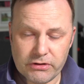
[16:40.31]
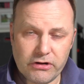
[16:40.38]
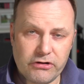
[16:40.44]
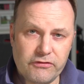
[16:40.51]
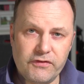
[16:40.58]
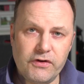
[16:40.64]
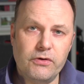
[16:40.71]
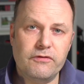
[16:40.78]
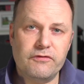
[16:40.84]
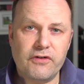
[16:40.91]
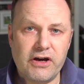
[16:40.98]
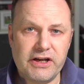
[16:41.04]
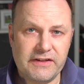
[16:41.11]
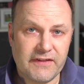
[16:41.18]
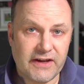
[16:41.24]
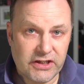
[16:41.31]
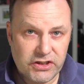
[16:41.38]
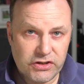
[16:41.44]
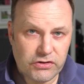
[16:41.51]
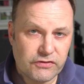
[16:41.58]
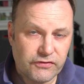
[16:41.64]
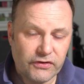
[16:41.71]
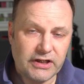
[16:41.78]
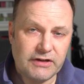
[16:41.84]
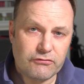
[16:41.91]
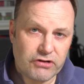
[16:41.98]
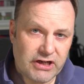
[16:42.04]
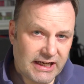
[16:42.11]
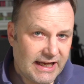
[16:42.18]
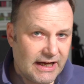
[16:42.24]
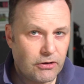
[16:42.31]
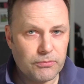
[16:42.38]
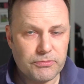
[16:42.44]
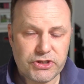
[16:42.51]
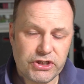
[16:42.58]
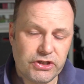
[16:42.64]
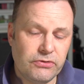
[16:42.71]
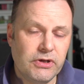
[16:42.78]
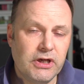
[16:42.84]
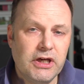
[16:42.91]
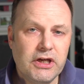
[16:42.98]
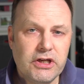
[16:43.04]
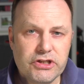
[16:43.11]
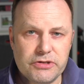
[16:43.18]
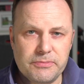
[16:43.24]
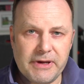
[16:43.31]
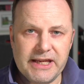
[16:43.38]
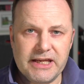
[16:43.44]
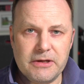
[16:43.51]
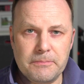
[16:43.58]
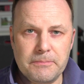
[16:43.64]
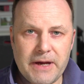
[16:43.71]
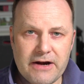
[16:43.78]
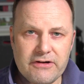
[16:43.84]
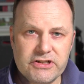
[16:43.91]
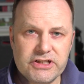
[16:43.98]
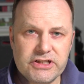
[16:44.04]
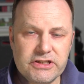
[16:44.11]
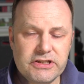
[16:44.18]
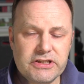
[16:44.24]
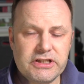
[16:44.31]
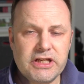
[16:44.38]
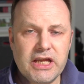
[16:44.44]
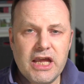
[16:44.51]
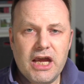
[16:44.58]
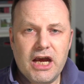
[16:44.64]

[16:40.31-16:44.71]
A lot of you are finding that useful. It really helps you to make comparisons.